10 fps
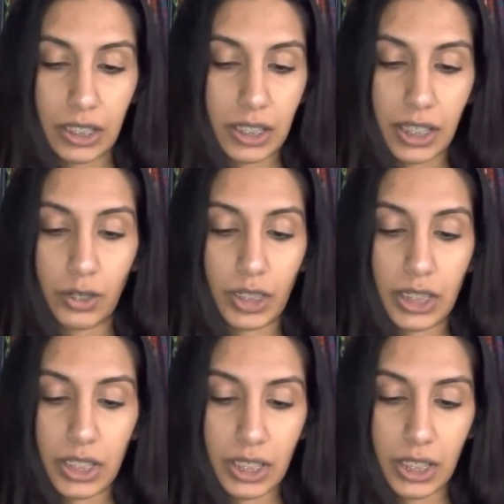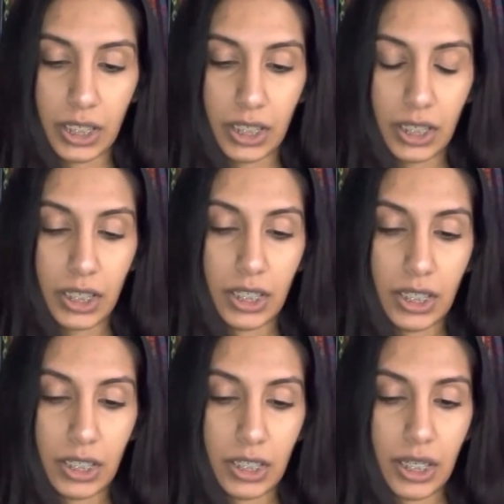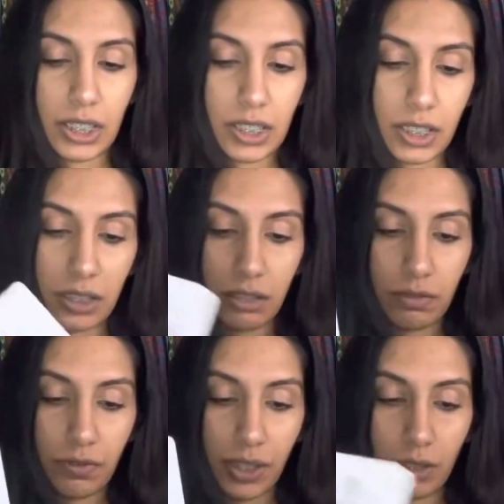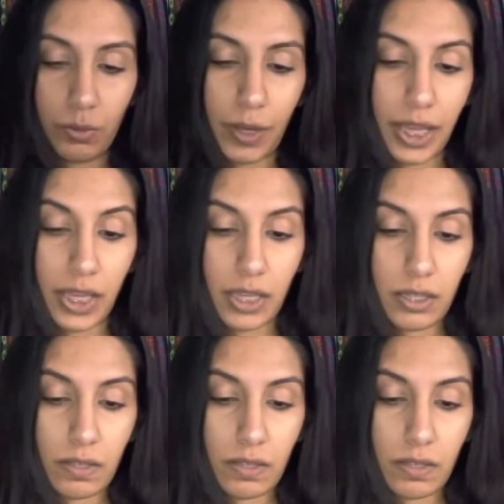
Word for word: synchronistic destined, fated way